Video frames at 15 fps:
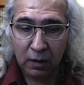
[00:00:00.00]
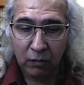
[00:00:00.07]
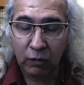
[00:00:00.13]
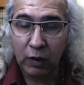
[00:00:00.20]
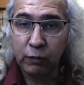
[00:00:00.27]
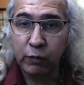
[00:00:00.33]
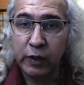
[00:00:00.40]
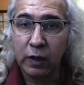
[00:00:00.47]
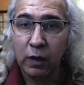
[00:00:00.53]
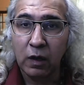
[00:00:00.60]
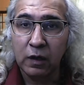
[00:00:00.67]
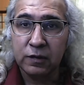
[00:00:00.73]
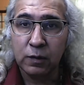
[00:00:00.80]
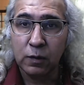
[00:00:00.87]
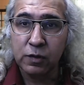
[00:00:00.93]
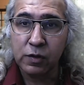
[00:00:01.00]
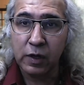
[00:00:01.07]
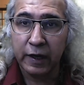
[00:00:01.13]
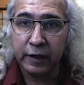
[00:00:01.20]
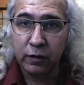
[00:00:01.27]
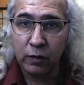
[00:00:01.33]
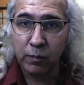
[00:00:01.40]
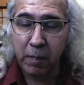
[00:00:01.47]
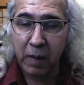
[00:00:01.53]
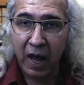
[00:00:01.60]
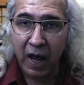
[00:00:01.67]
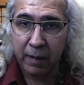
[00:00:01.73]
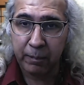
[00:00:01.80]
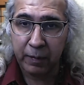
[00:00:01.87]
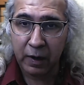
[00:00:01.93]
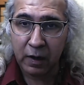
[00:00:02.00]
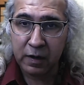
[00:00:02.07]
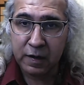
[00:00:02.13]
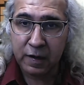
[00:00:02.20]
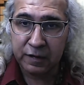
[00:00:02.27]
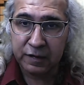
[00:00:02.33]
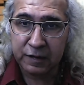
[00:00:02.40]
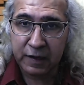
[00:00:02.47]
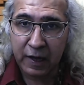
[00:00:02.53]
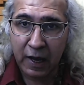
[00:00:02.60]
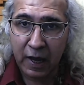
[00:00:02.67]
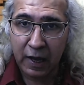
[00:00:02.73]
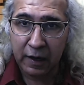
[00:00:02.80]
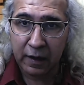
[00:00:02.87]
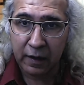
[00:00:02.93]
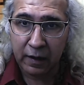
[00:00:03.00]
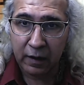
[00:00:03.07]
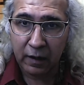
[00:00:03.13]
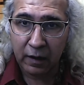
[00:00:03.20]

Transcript: what we are also trying to map, understand,